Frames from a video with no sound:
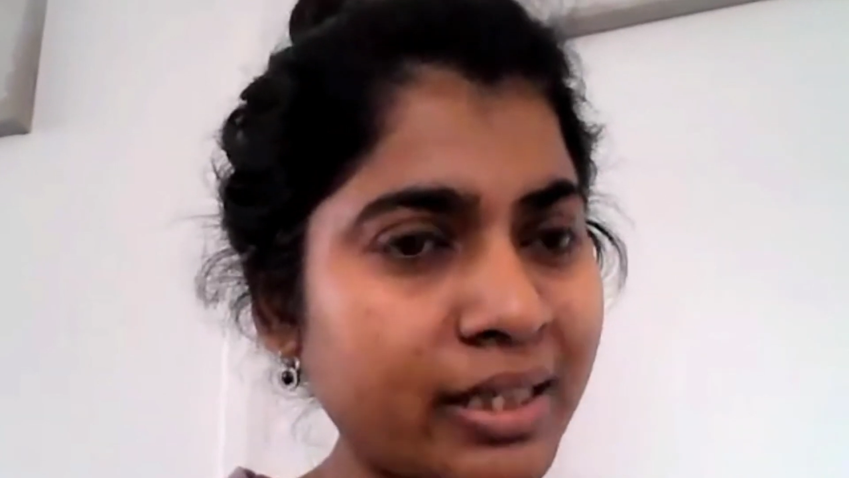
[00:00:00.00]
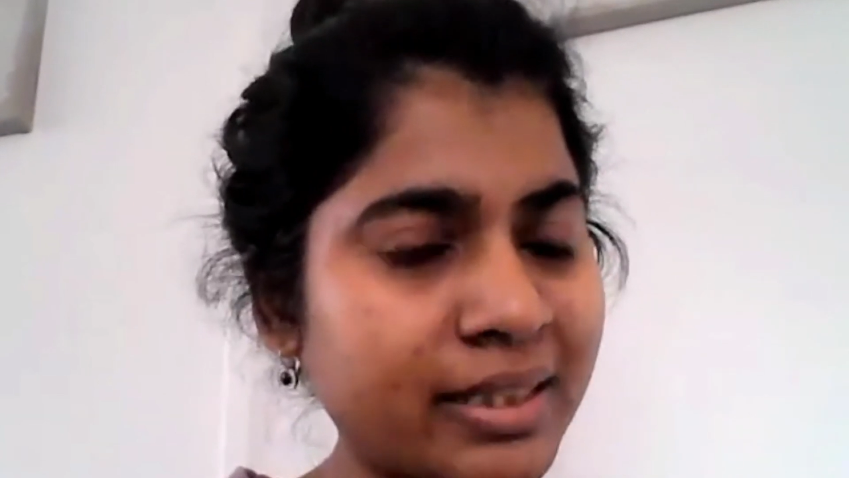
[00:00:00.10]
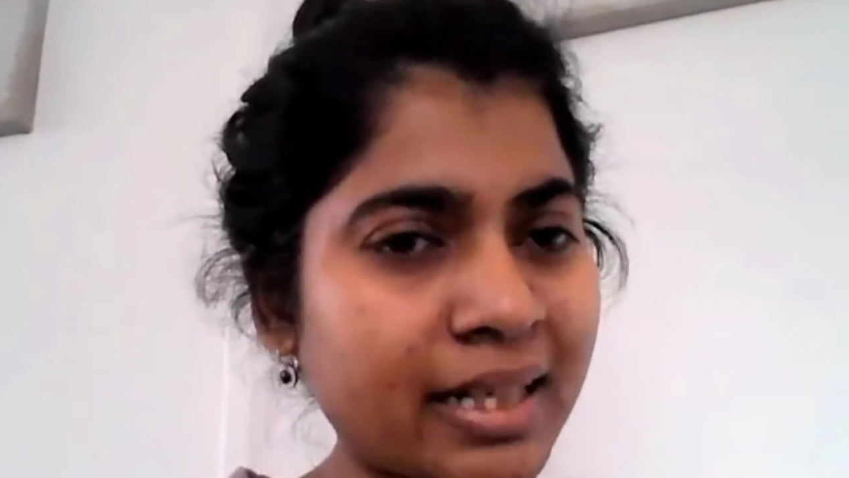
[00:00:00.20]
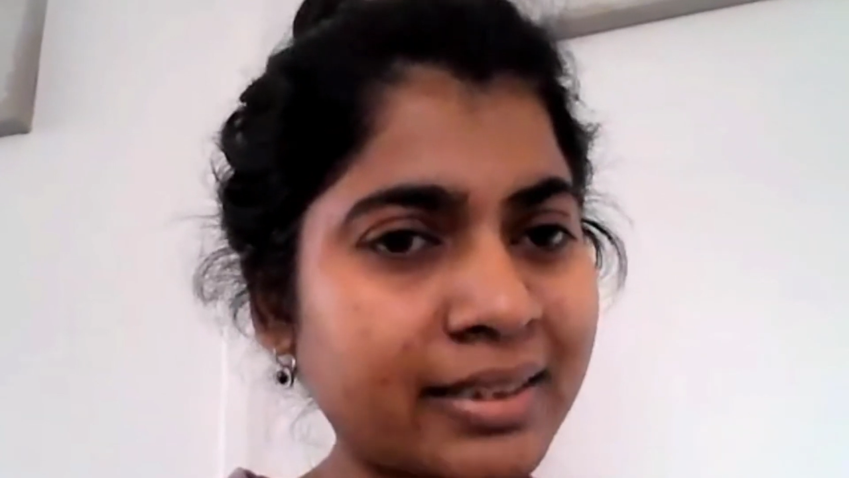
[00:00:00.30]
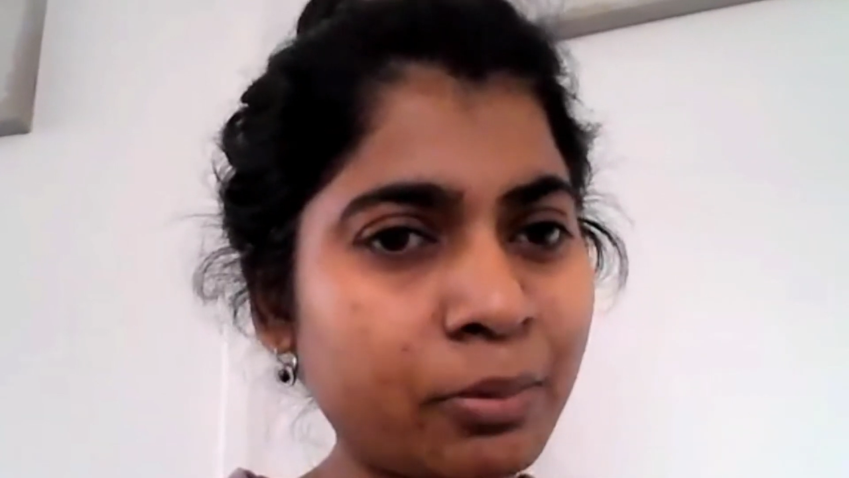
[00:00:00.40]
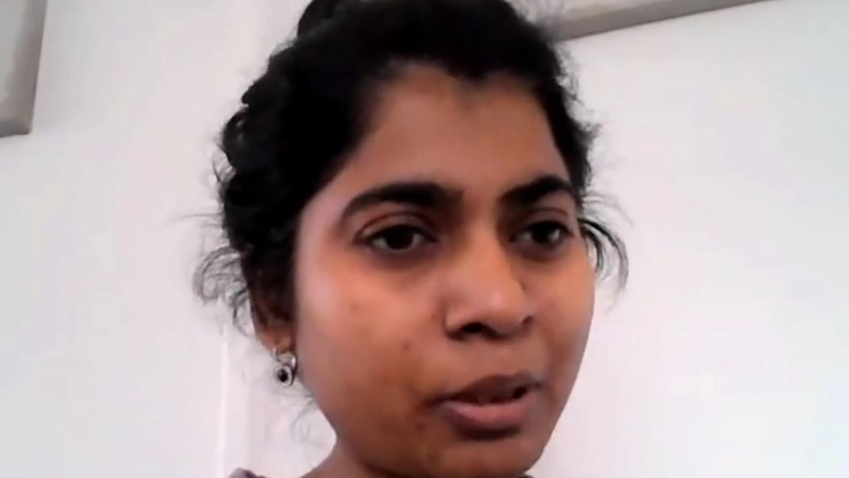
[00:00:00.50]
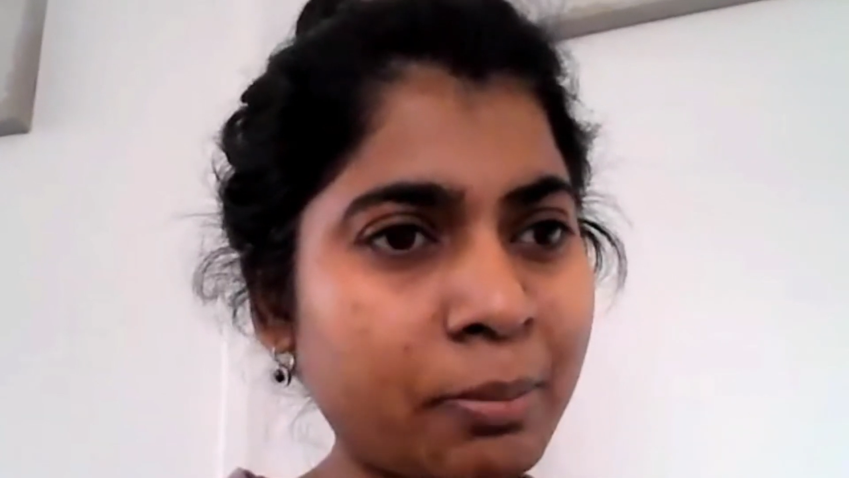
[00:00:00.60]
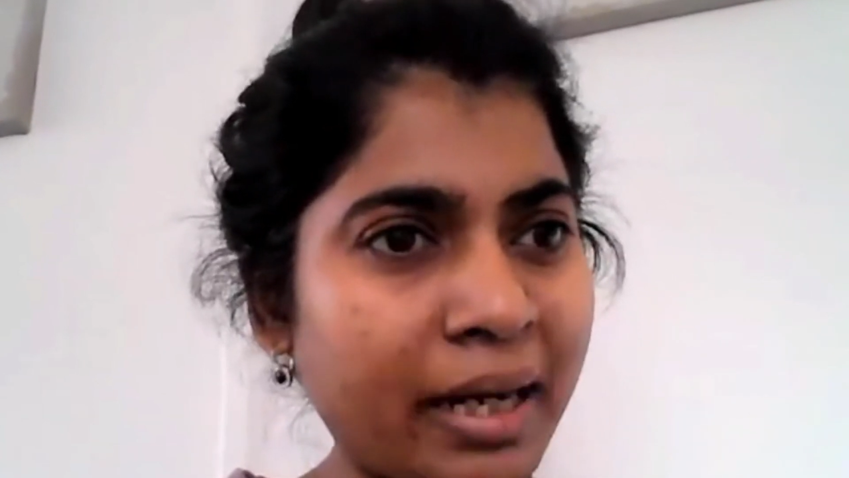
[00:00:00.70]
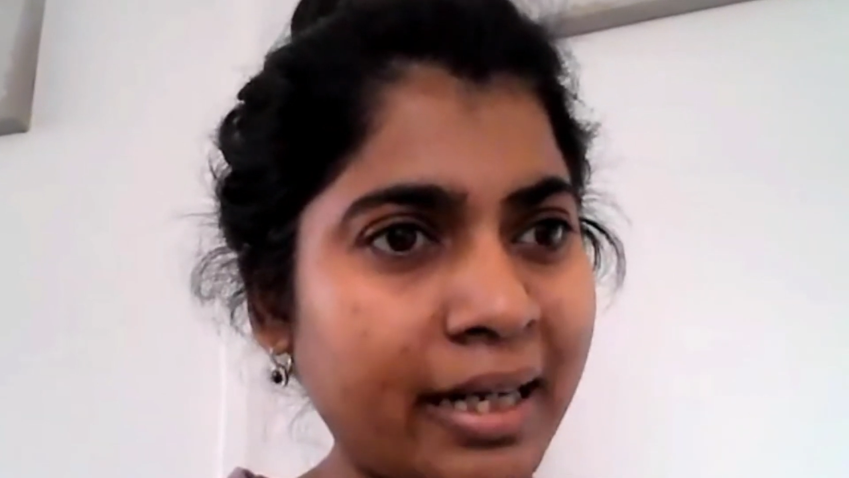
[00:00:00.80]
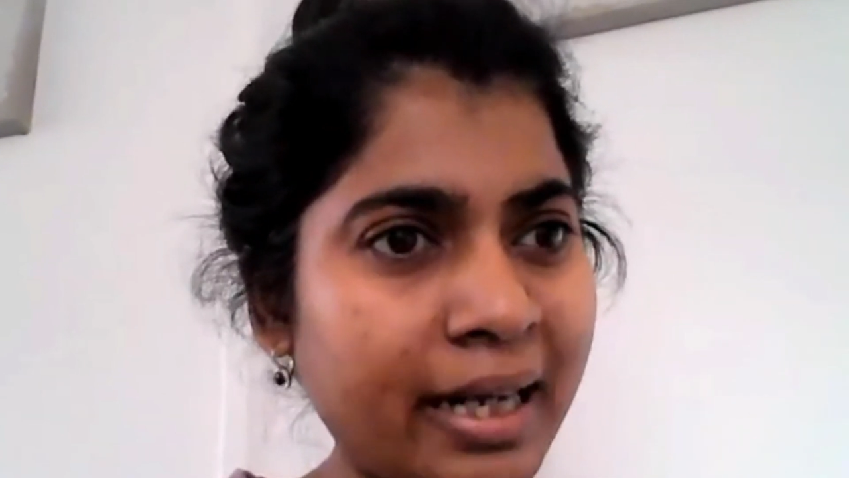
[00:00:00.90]
discuss it
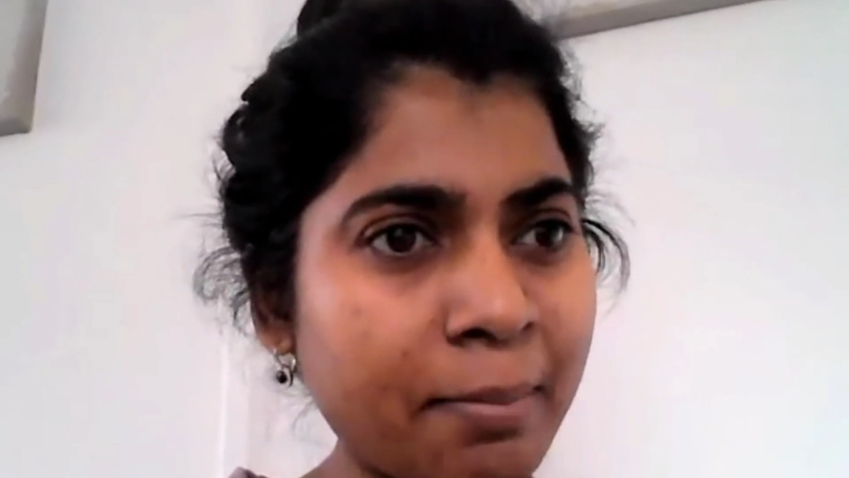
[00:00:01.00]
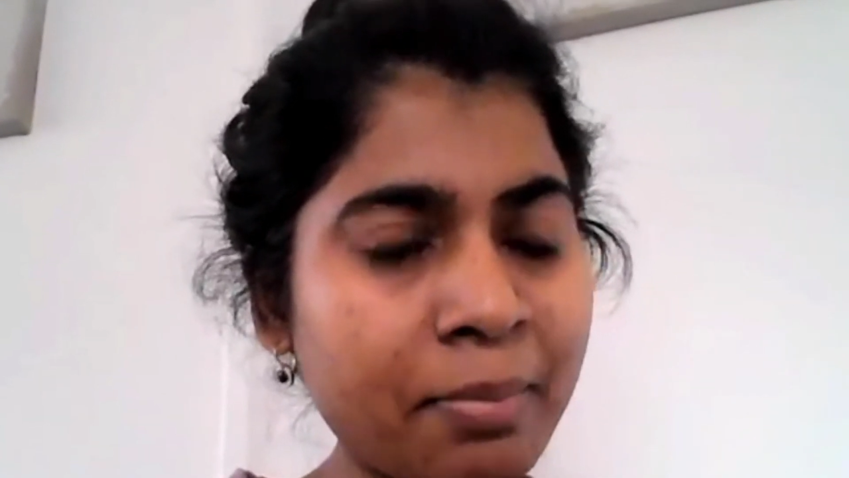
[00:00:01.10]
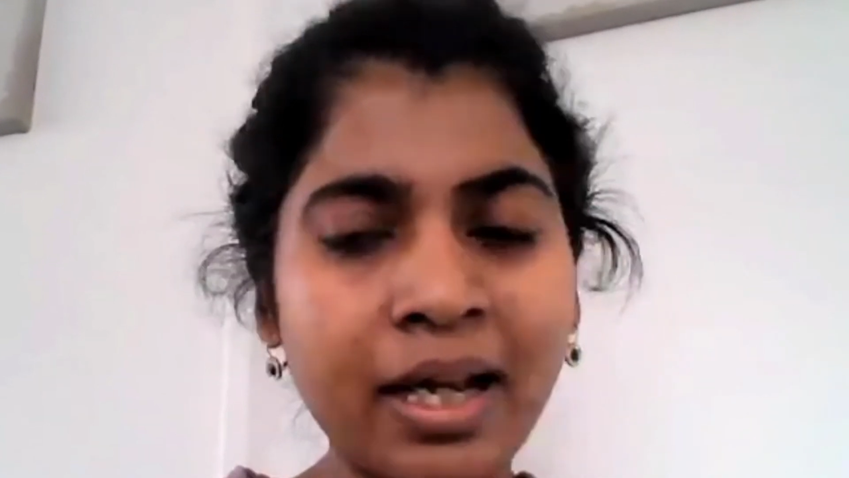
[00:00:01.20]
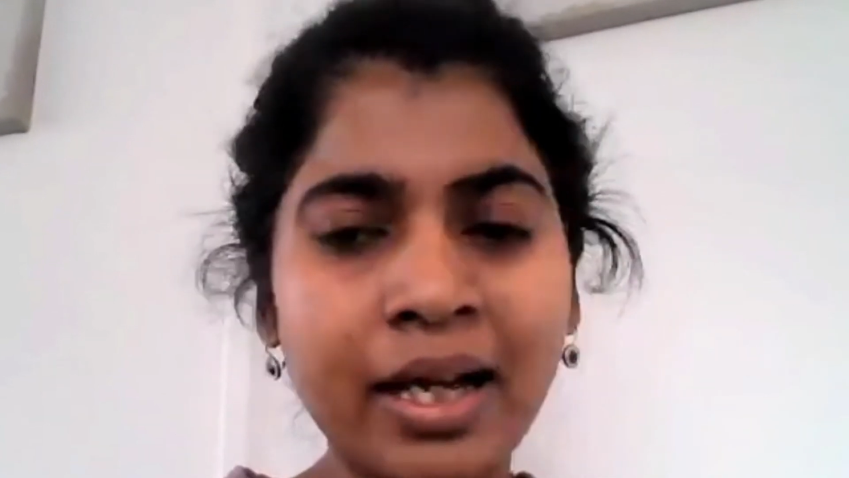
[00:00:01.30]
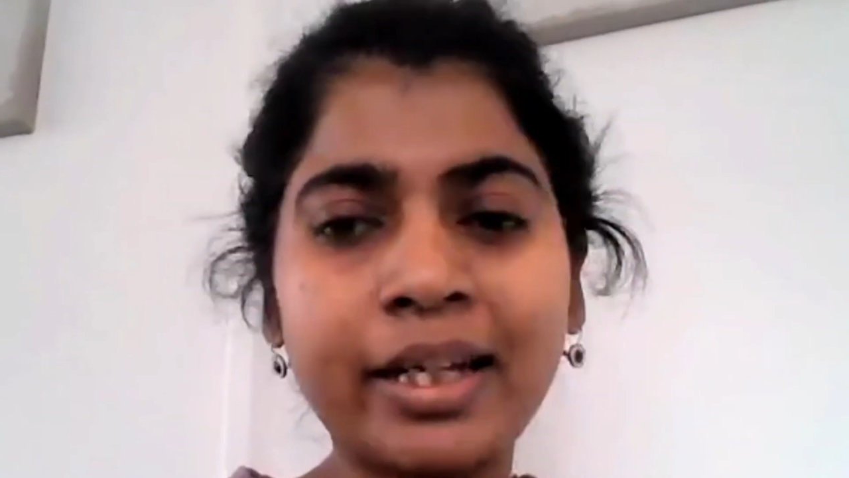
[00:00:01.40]
with my team,